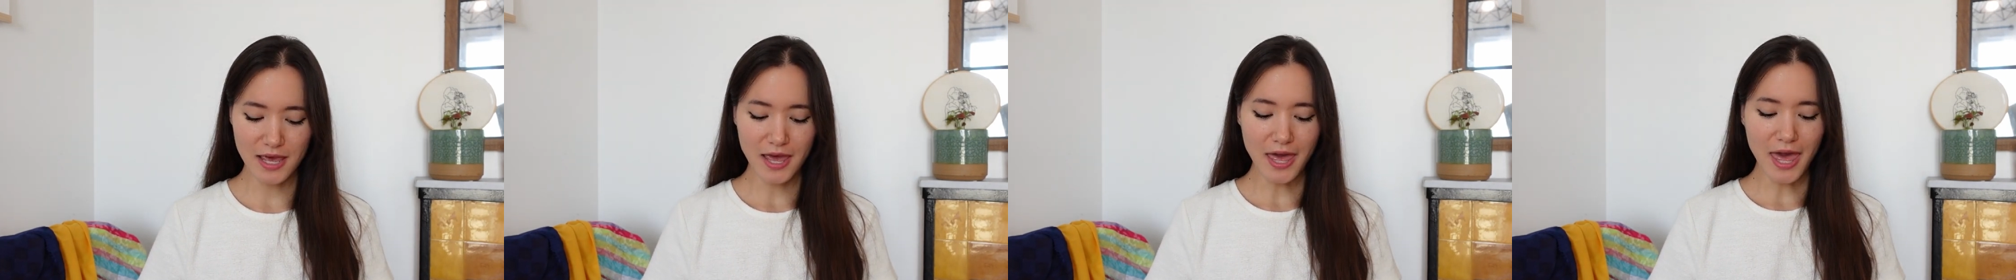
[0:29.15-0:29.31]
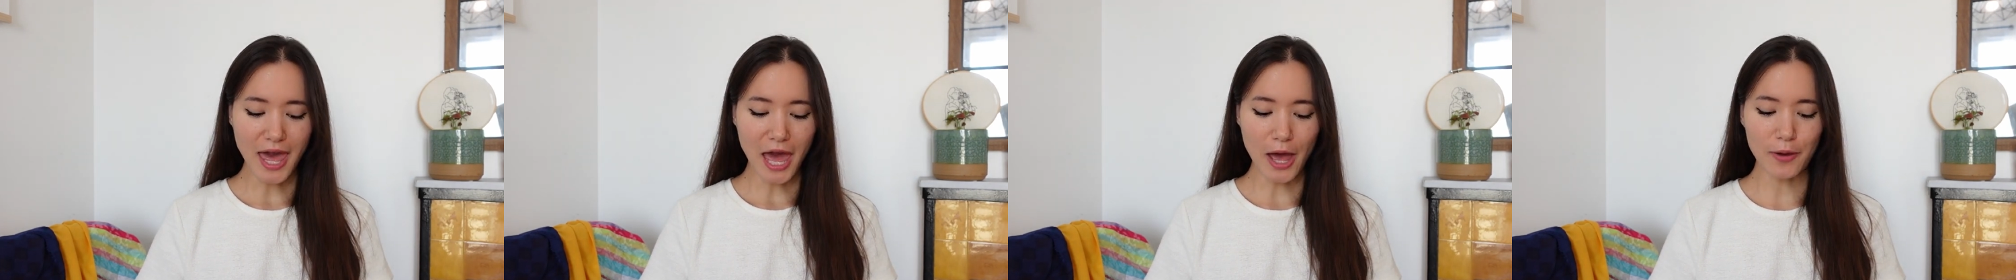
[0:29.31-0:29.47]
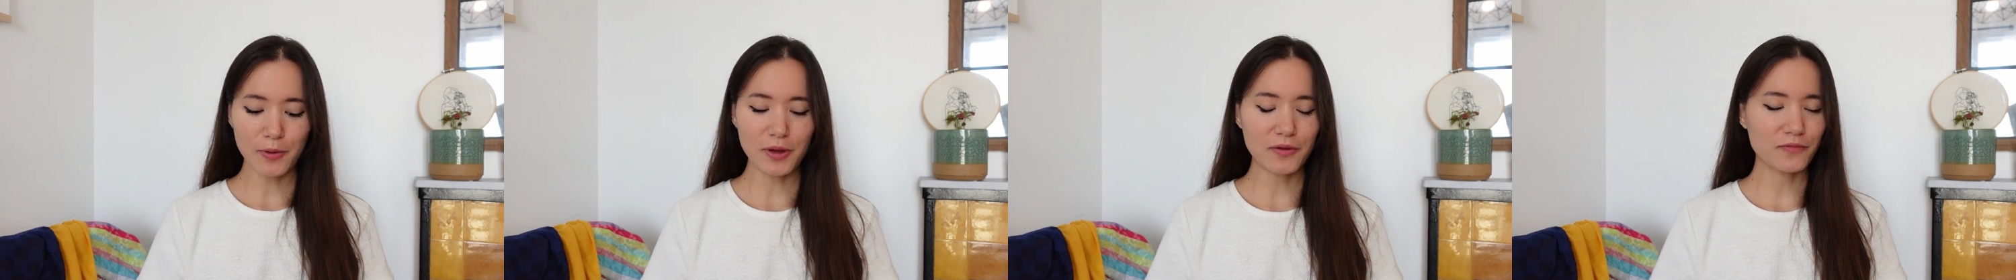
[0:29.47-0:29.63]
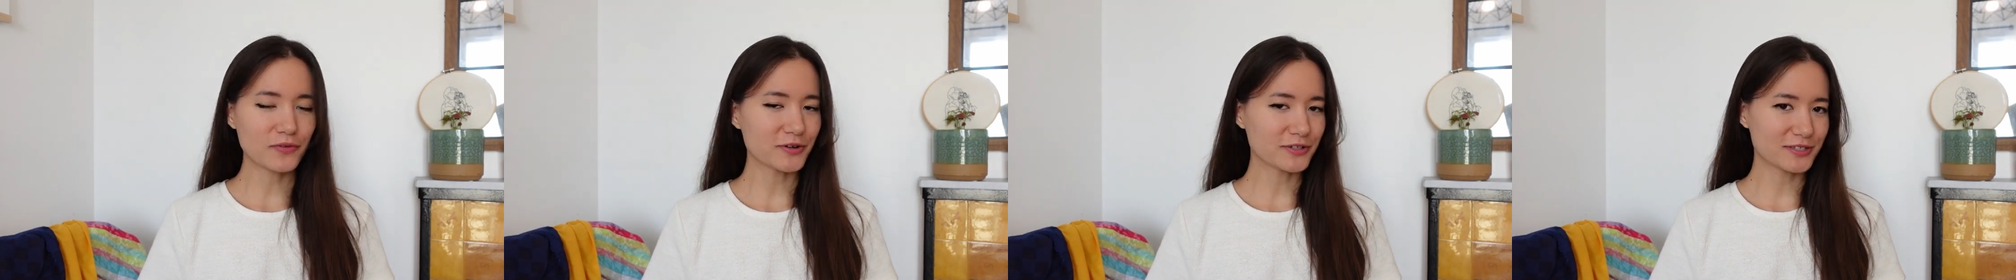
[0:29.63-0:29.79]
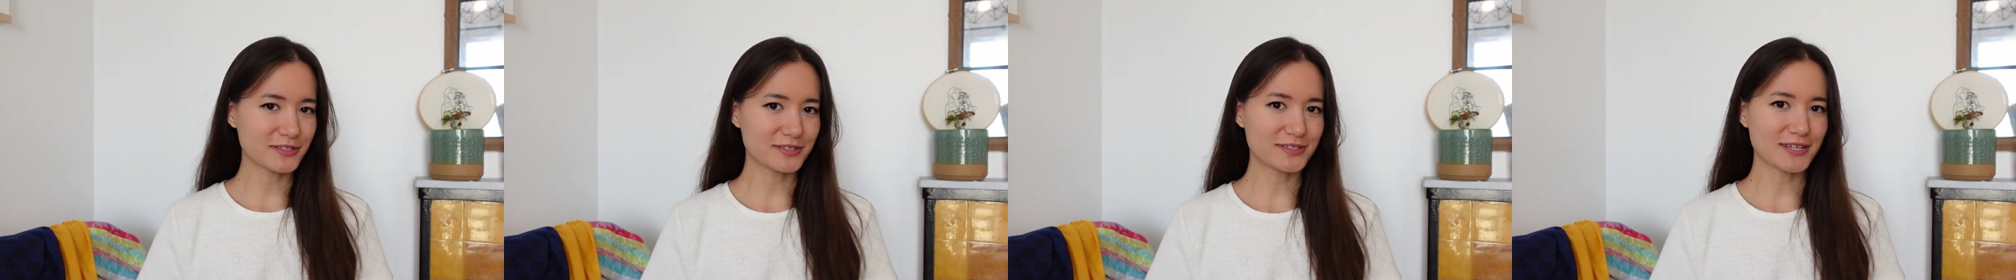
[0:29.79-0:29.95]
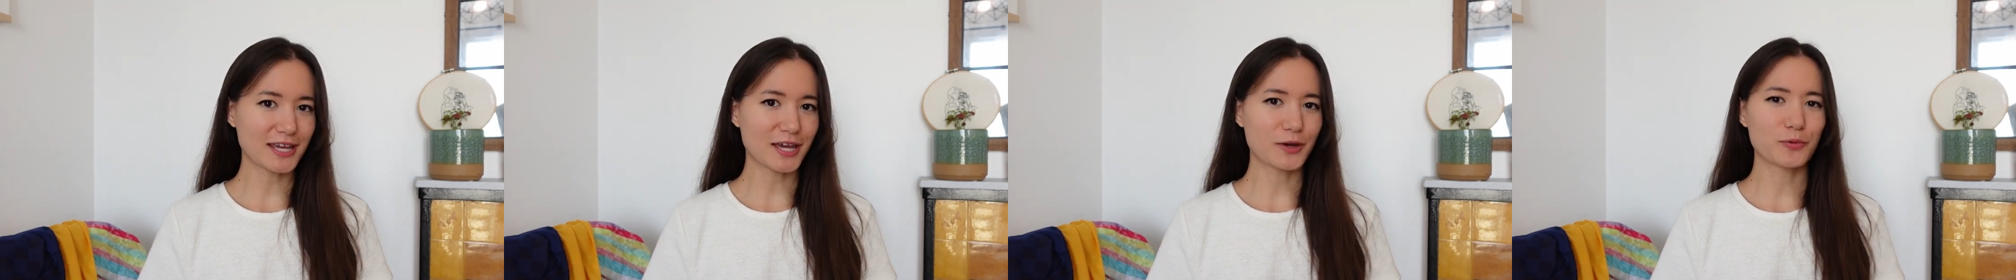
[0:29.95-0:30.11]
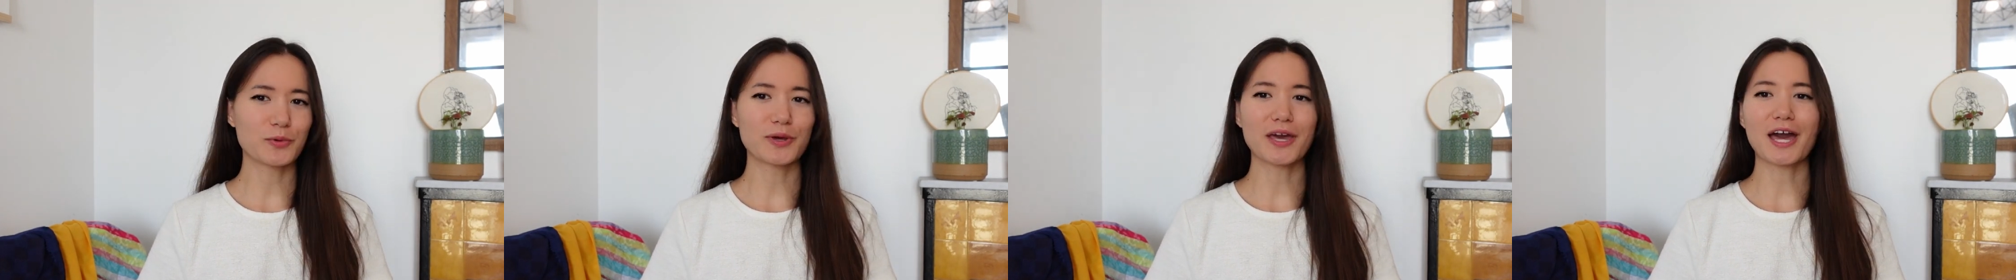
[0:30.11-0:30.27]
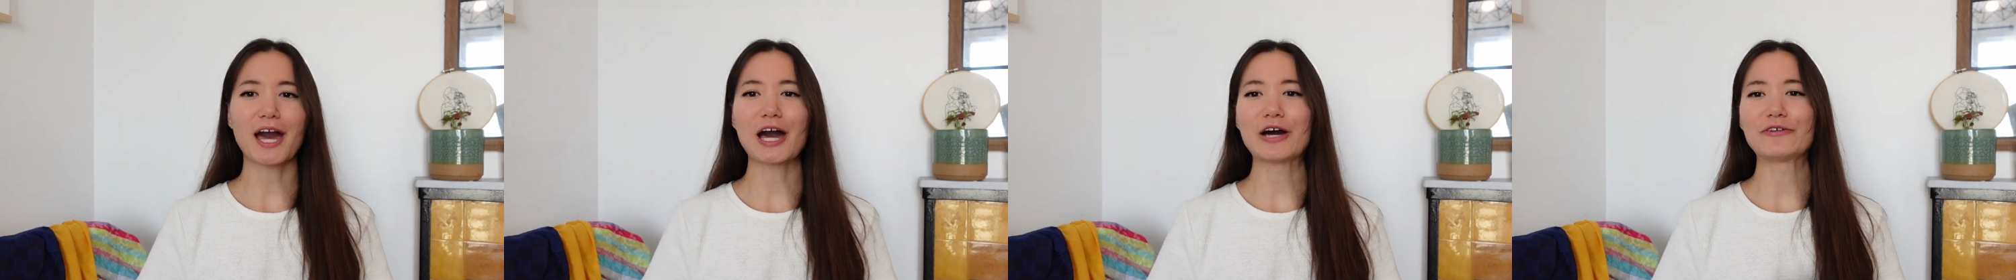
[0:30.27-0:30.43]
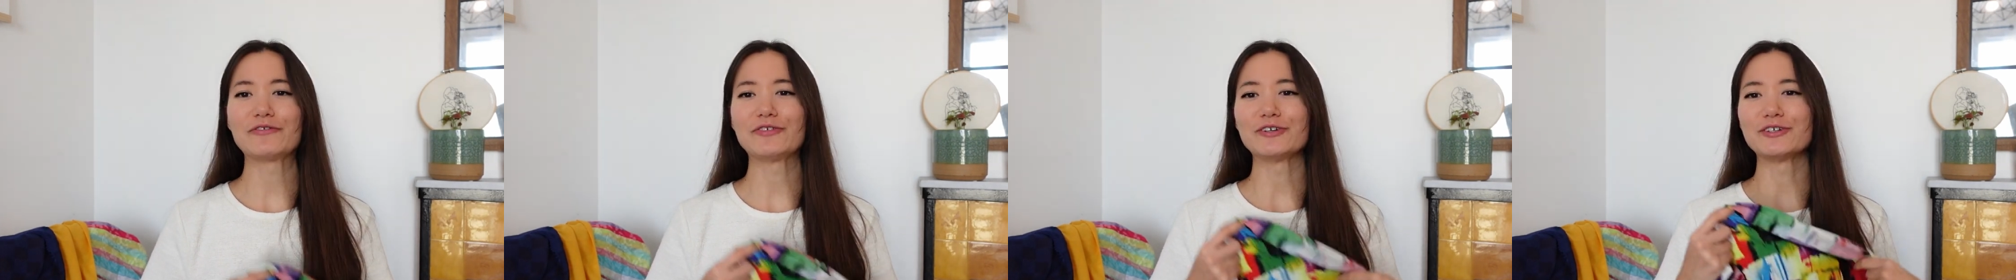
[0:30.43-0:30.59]
However, today we
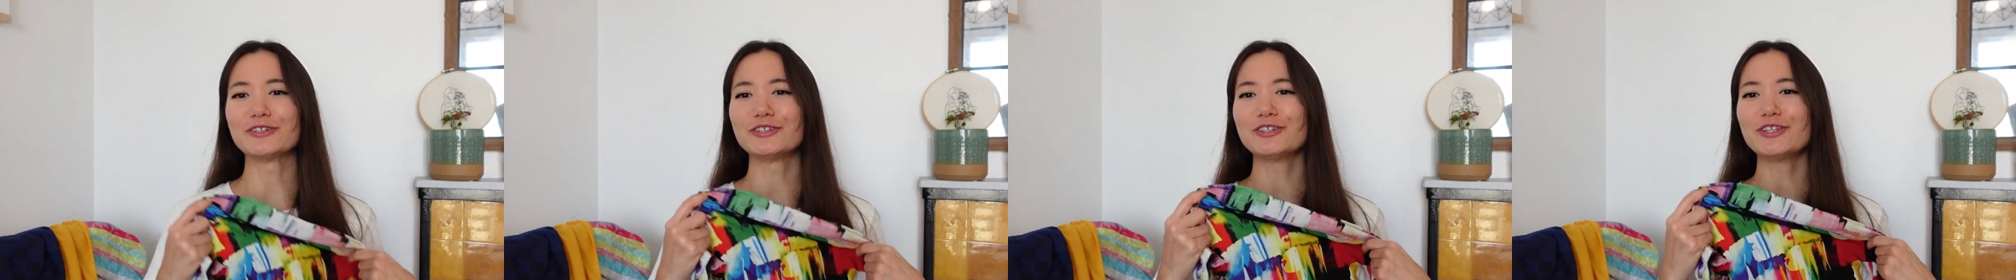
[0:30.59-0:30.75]
have a